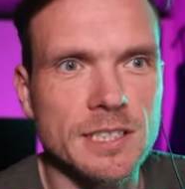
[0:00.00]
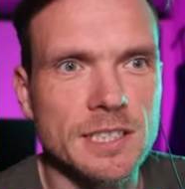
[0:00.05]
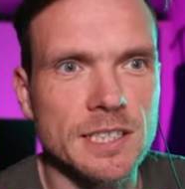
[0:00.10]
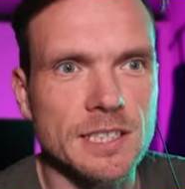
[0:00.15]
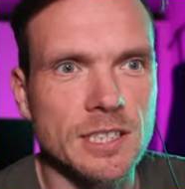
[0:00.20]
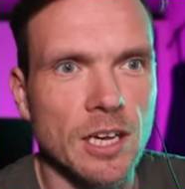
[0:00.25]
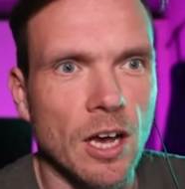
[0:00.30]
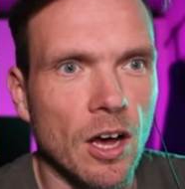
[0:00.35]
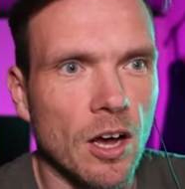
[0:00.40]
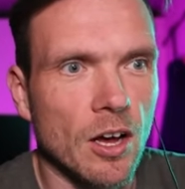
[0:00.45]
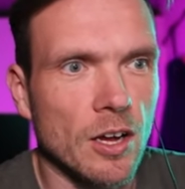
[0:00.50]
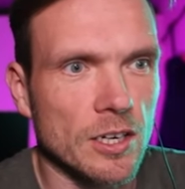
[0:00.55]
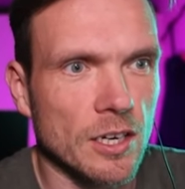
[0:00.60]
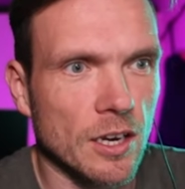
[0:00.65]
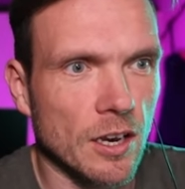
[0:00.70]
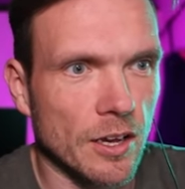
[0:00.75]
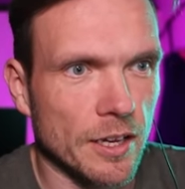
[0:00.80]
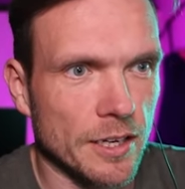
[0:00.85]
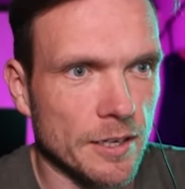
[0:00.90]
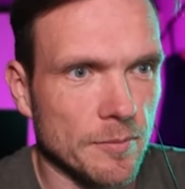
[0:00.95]
is this hard
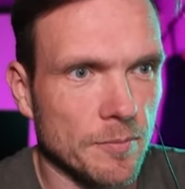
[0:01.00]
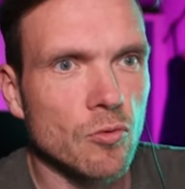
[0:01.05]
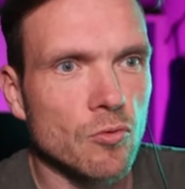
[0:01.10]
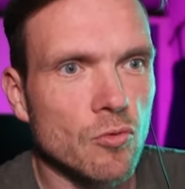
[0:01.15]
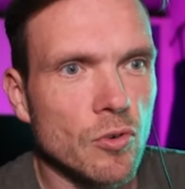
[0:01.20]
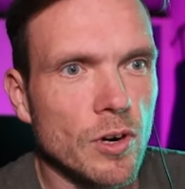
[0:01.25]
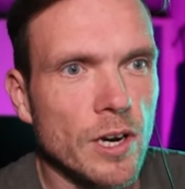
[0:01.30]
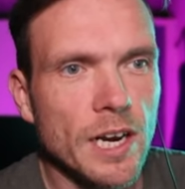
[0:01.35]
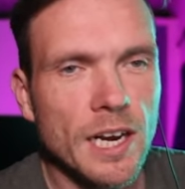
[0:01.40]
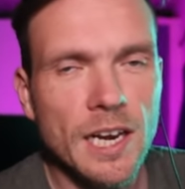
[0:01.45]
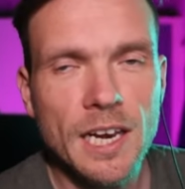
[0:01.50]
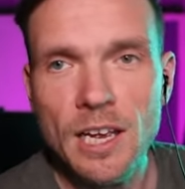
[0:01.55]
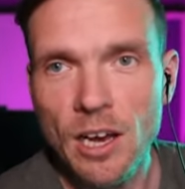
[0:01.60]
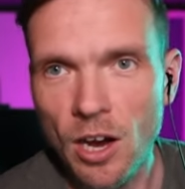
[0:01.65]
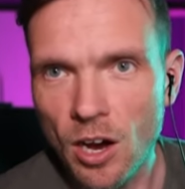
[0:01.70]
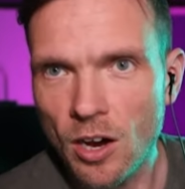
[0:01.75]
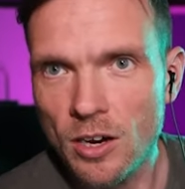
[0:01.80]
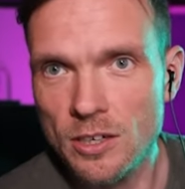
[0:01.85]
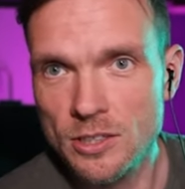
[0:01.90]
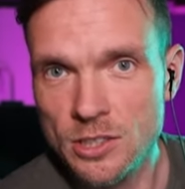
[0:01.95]
light, really
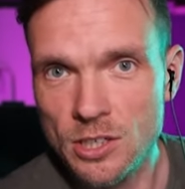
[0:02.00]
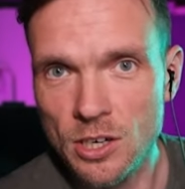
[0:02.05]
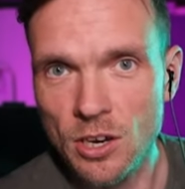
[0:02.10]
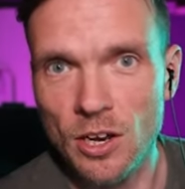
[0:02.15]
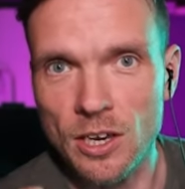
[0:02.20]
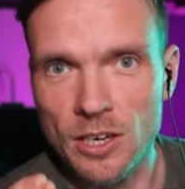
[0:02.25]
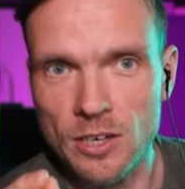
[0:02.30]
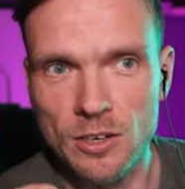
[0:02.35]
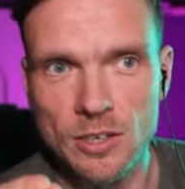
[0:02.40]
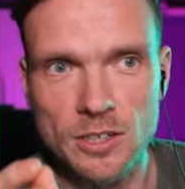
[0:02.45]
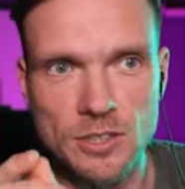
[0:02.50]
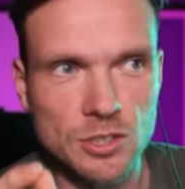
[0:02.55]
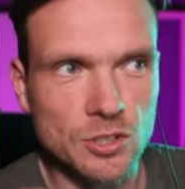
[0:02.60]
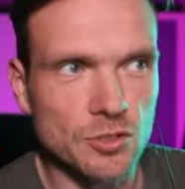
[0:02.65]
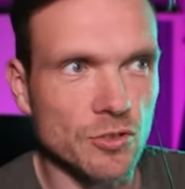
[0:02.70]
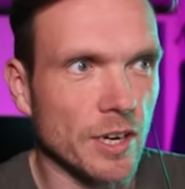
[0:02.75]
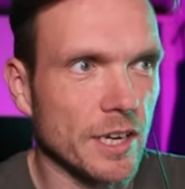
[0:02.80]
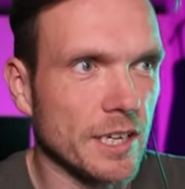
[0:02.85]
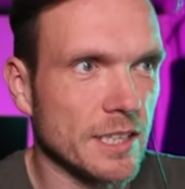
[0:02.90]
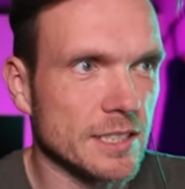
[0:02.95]
harsh light, looking
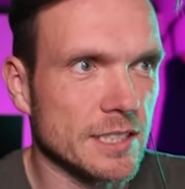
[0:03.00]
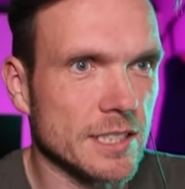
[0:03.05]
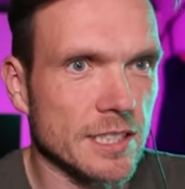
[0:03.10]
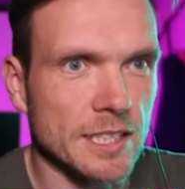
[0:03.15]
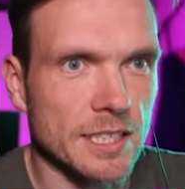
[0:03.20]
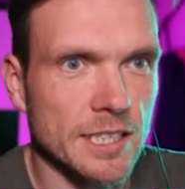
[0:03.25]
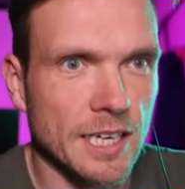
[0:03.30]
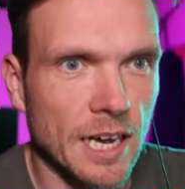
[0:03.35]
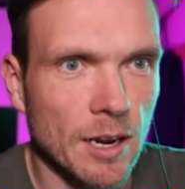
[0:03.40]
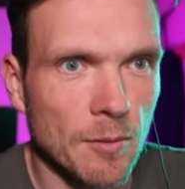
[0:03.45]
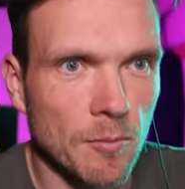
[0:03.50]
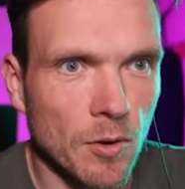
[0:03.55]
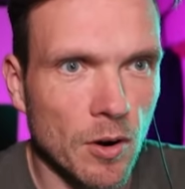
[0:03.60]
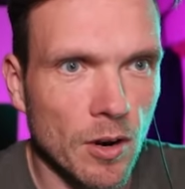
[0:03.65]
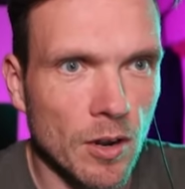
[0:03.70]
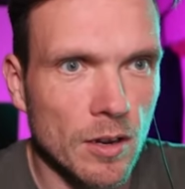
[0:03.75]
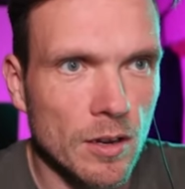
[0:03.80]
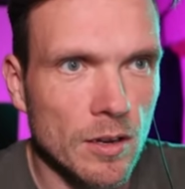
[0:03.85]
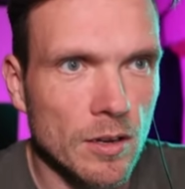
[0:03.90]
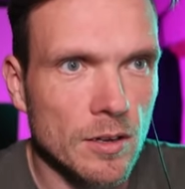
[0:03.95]
straight into the
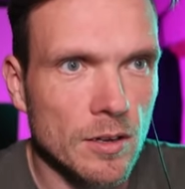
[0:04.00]
camera